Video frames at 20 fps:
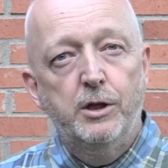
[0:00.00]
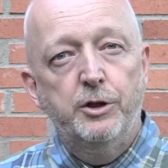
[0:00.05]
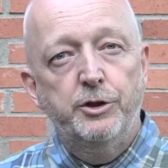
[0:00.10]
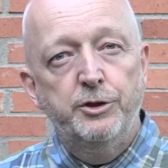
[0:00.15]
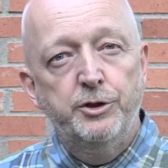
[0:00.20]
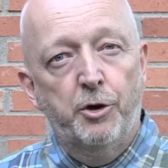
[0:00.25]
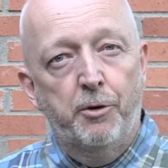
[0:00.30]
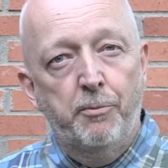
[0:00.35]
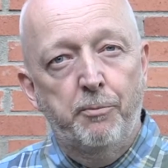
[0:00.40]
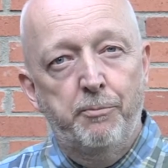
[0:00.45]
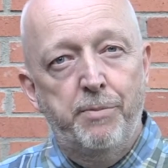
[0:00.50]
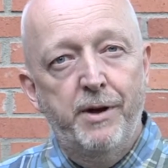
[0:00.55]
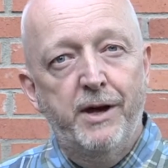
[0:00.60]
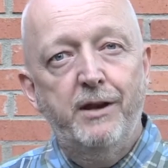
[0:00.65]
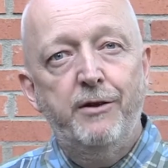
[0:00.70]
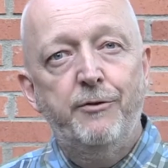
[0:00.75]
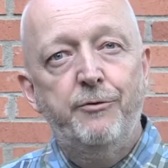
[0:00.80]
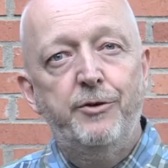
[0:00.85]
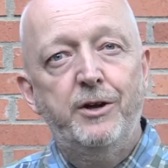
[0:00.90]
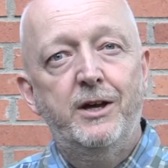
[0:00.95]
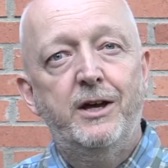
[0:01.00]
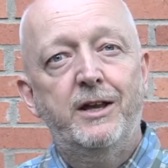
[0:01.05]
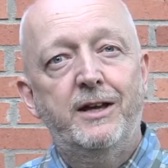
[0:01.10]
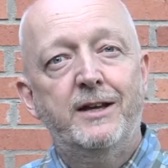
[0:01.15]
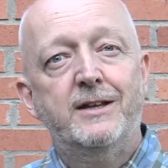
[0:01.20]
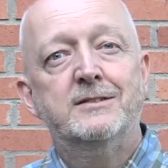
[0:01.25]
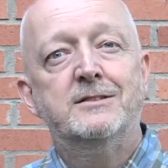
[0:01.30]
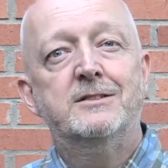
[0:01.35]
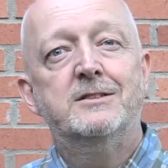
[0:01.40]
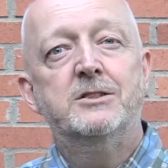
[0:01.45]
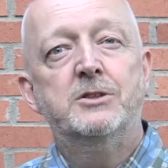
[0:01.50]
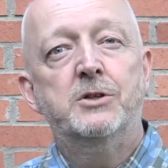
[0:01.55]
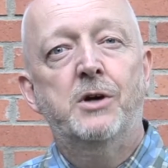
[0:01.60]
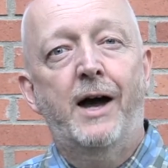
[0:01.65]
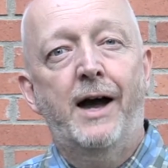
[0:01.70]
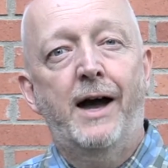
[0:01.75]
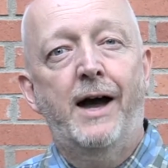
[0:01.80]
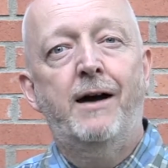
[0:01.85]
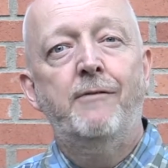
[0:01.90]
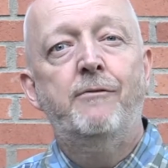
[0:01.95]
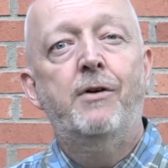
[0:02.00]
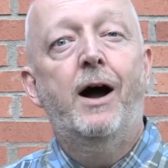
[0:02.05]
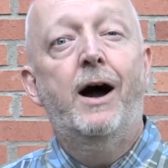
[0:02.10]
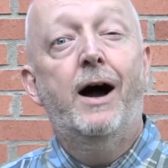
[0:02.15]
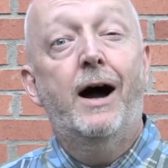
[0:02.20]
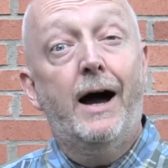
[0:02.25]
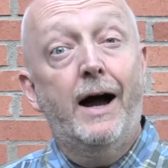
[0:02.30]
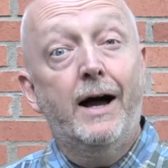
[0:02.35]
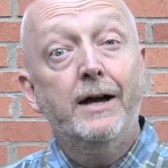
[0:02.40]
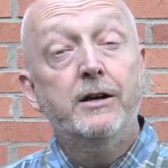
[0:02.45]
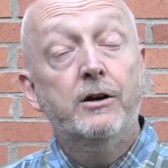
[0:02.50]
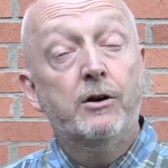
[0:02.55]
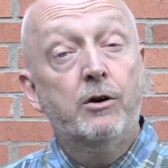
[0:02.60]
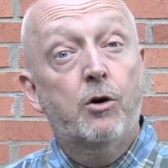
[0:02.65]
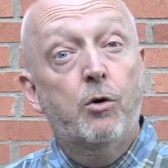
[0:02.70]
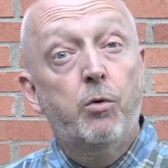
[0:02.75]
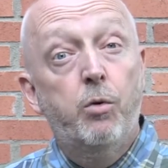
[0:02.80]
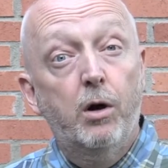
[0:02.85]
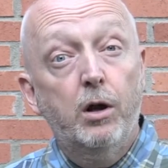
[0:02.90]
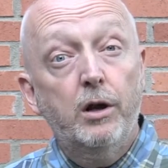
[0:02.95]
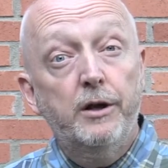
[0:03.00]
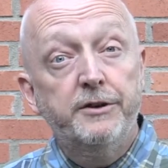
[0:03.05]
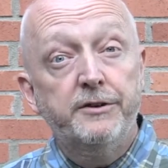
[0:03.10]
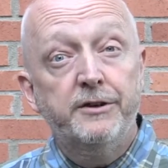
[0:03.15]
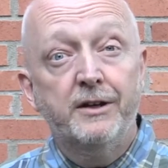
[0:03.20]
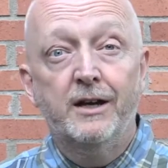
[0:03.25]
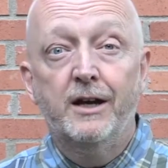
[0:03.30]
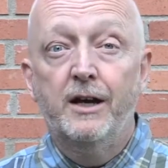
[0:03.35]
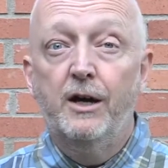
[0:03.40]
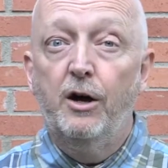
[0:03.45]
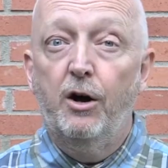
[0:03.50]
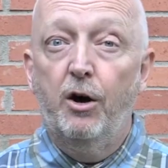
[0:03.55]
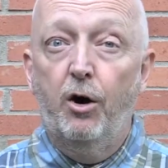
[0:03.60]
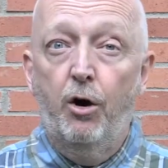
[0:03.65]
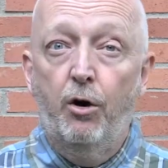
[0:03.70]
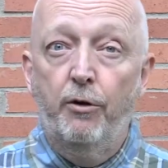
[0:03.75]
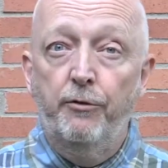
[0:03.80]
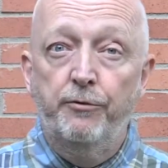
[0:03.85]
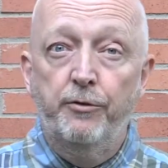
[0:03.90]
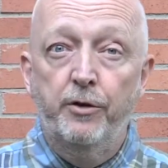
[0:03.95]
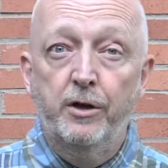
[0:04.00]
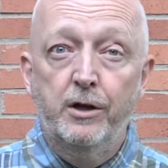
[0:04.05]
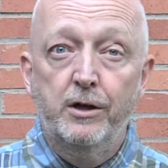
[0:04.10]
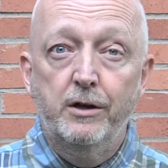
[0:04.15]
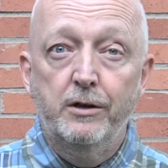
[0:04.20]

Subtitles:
your benefit is to have higher quality of